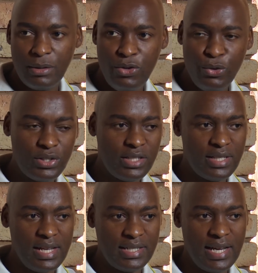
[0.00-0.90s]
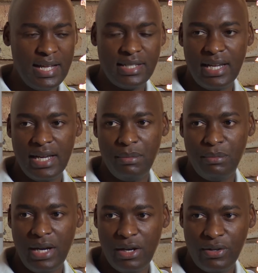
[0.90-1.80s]
uses the entire
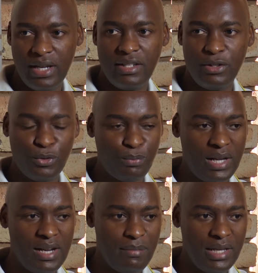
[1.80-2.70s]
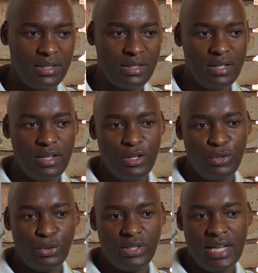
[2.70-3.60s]
time allocated to Parliament
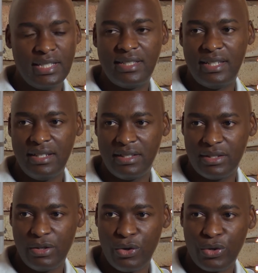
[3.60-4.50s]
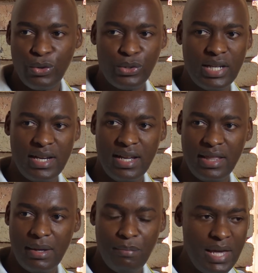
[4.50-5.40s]
to just diss or roast
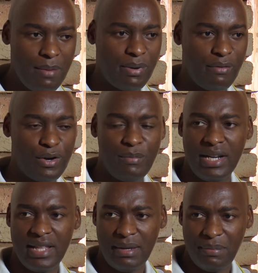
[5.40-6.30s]
another member from another